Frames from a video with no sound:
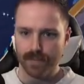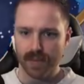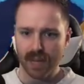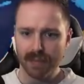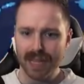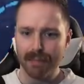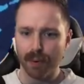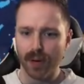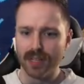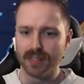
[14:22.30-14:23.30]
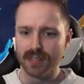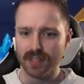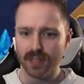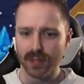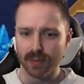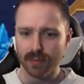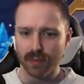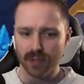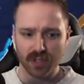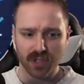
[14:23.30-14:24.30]
Get him with that poison too,
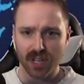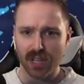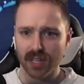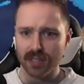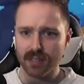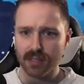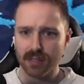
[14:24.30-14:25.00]
with your skills.